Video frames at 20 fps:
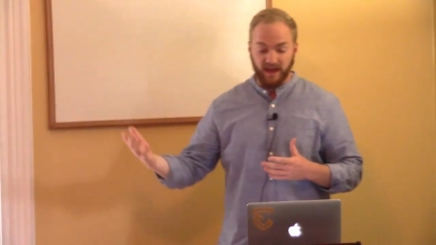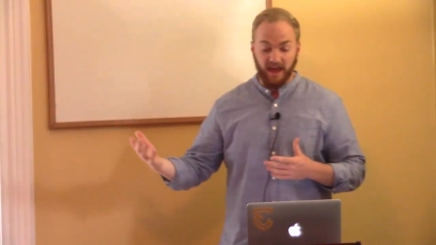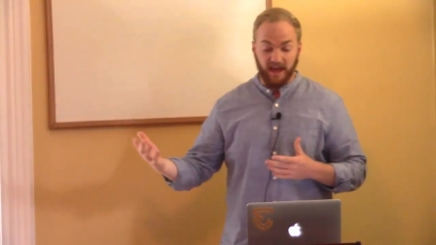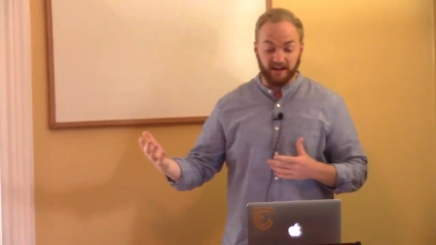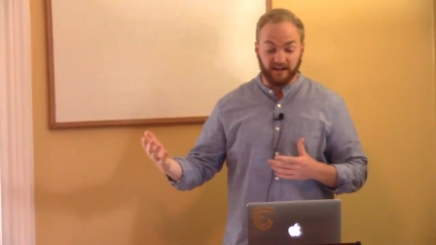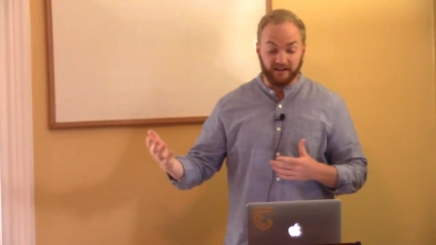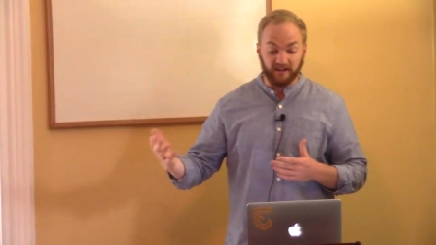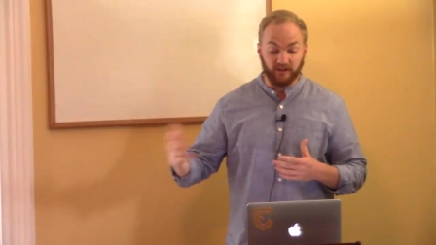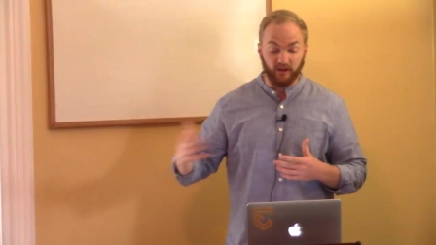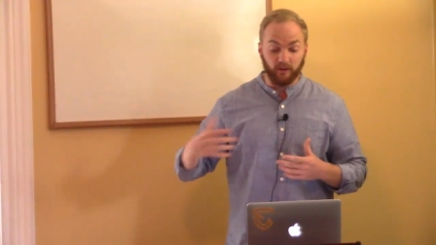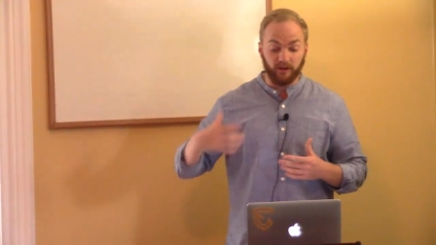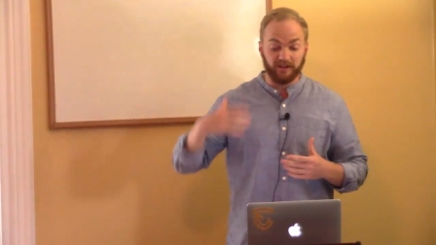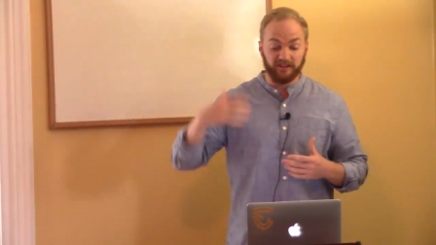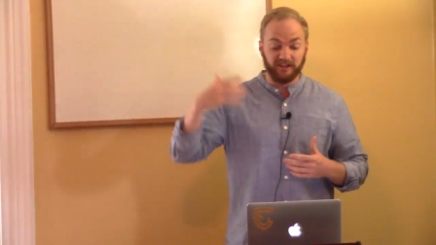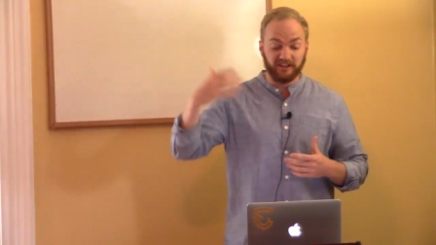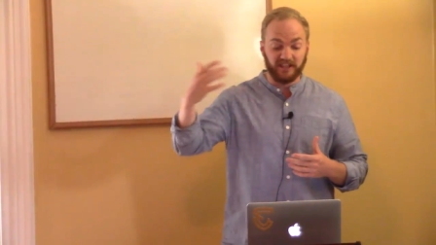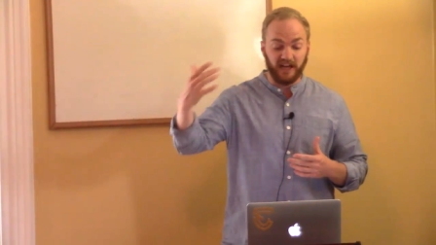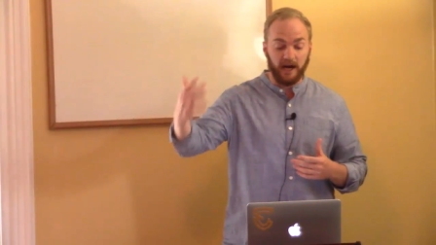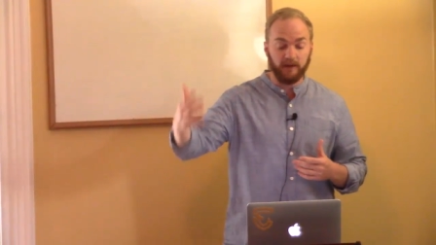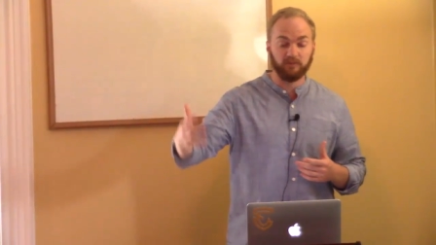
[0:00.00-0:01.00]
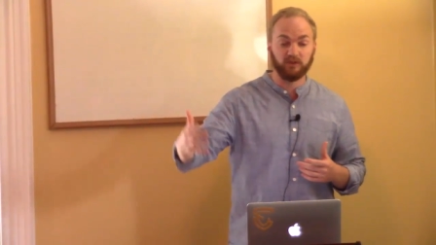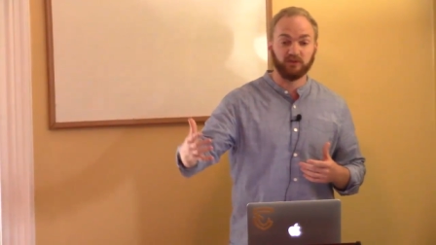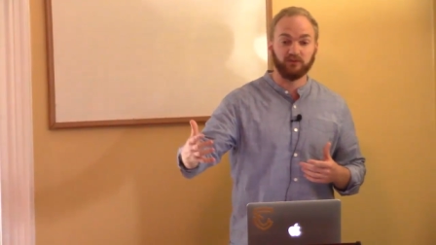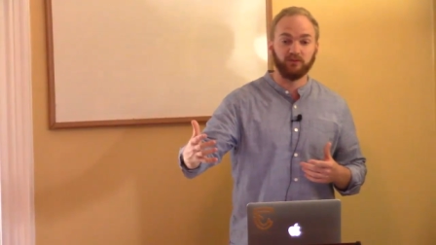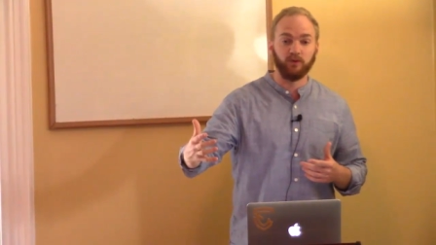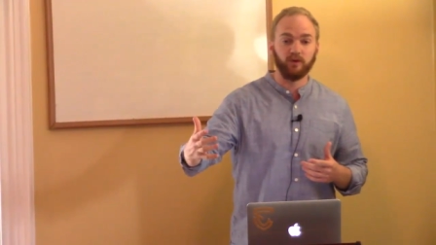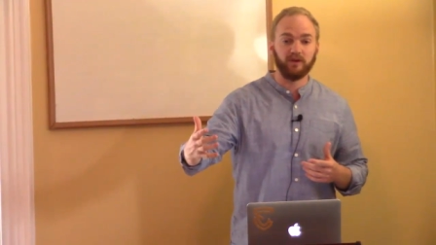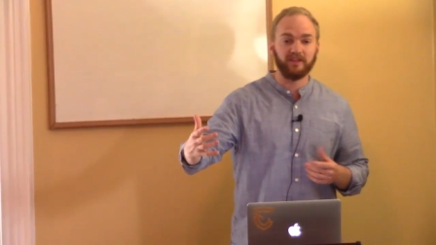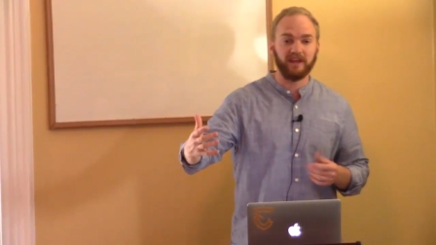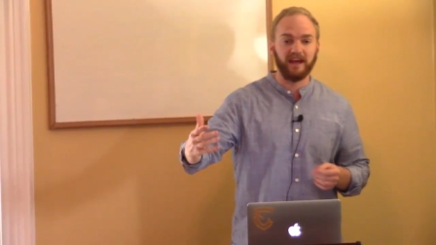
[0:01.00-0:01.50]
and in, the, in the times
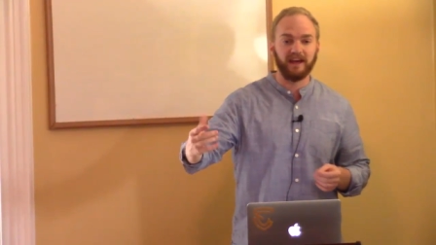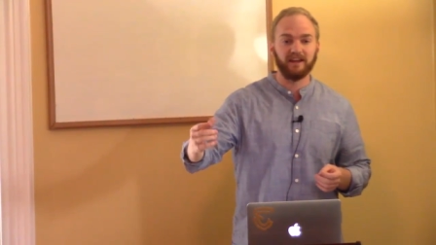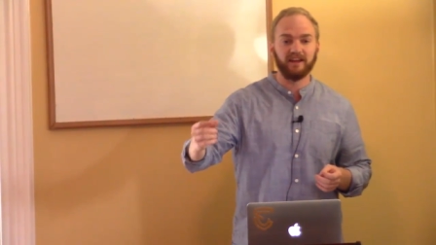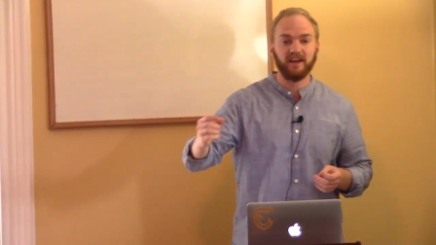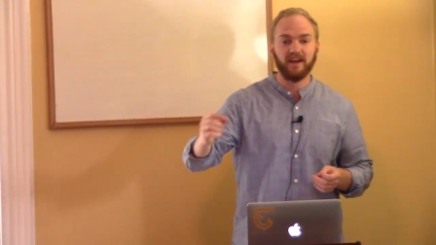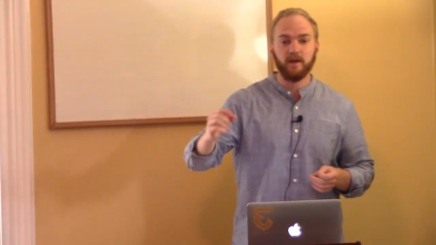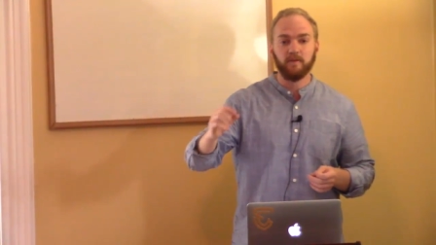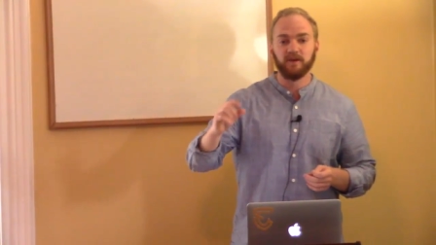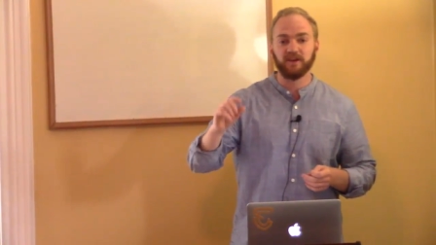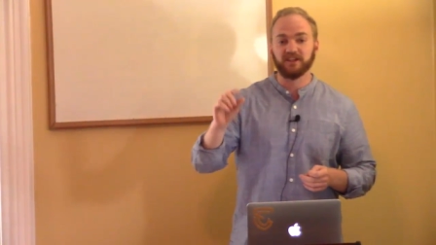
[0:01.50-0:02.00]
before that.